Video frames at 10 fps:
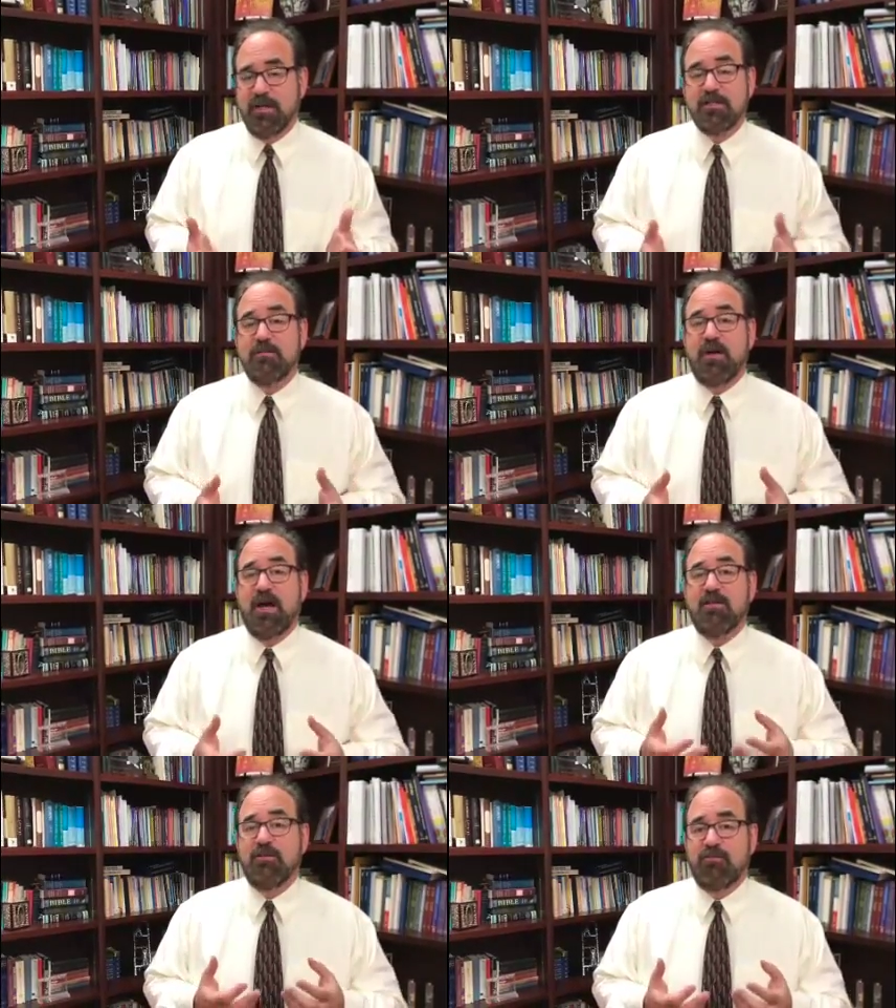It's
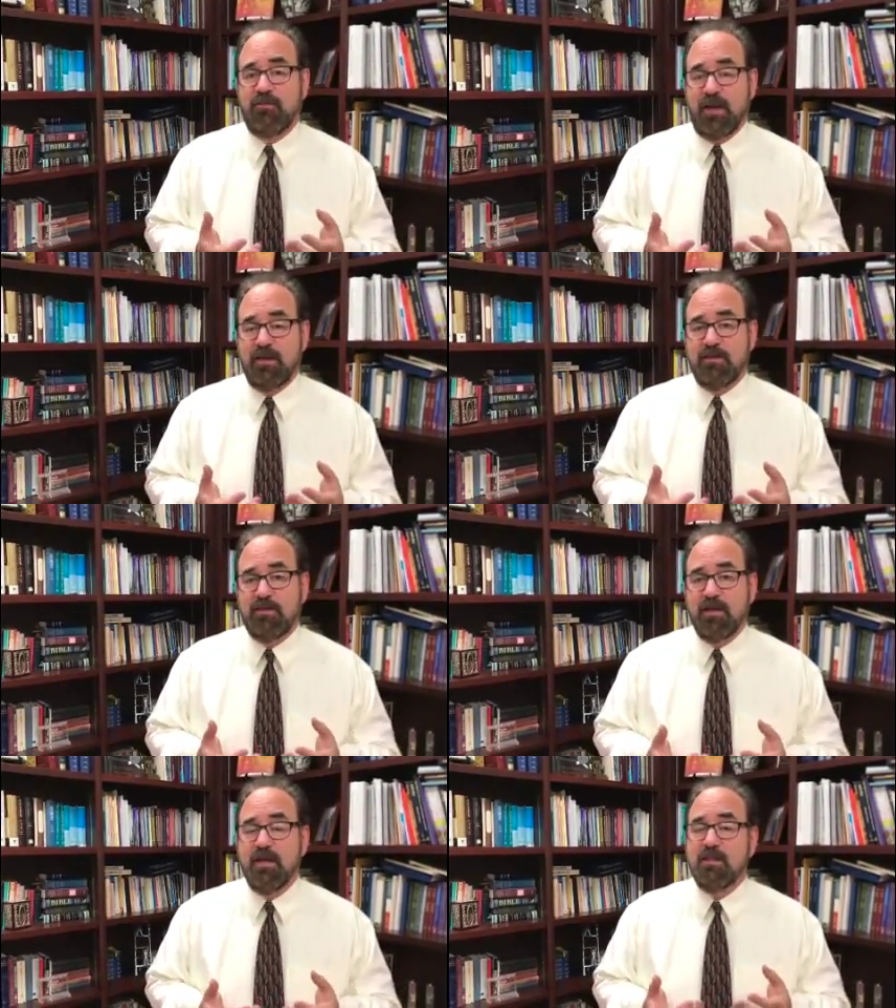about the faith
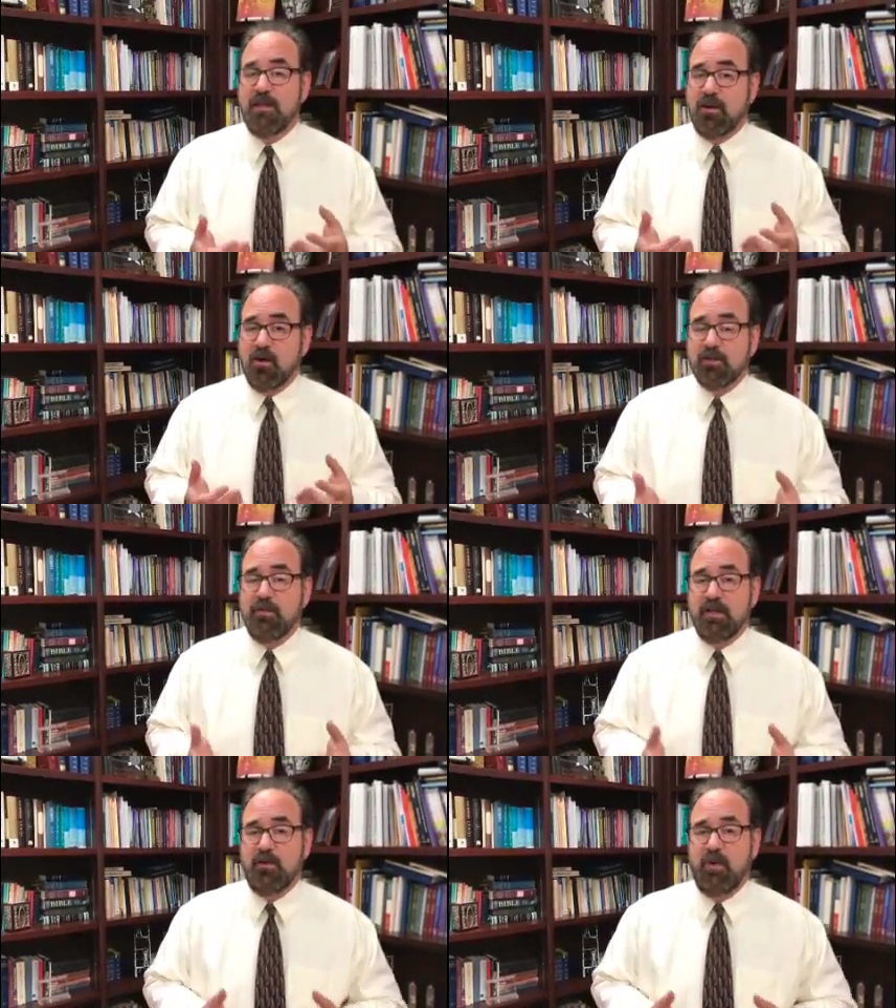that
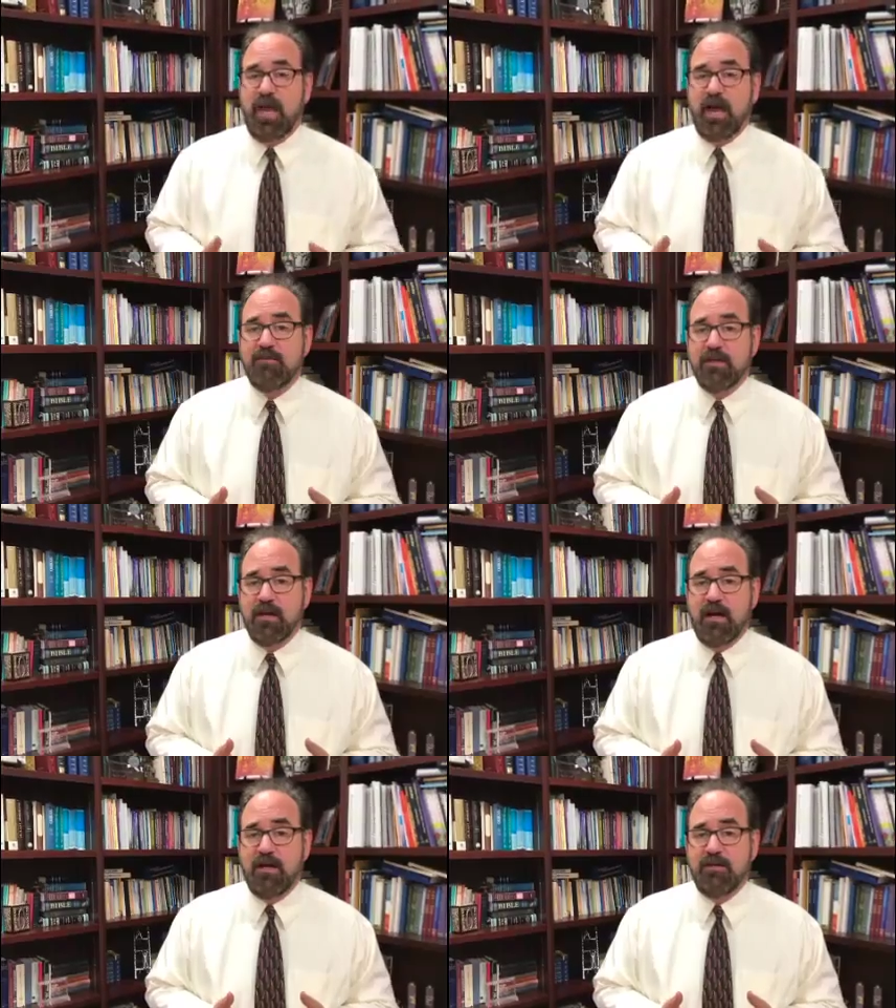ultimately we have in
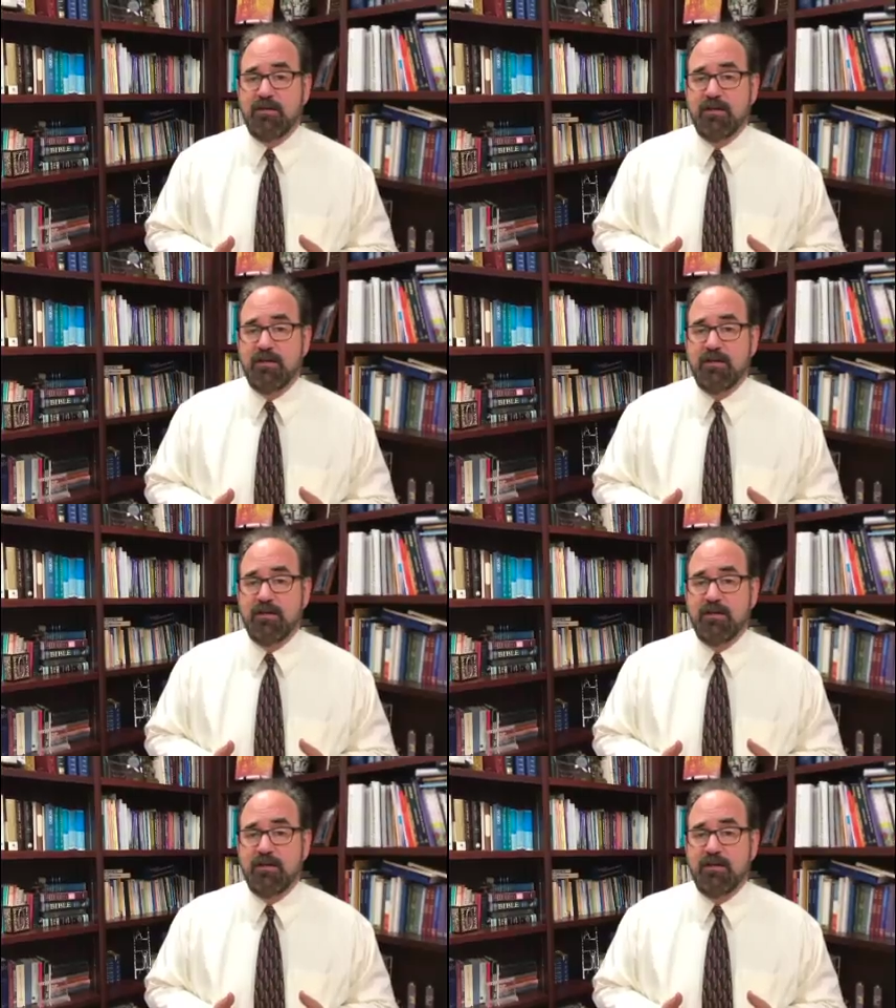God.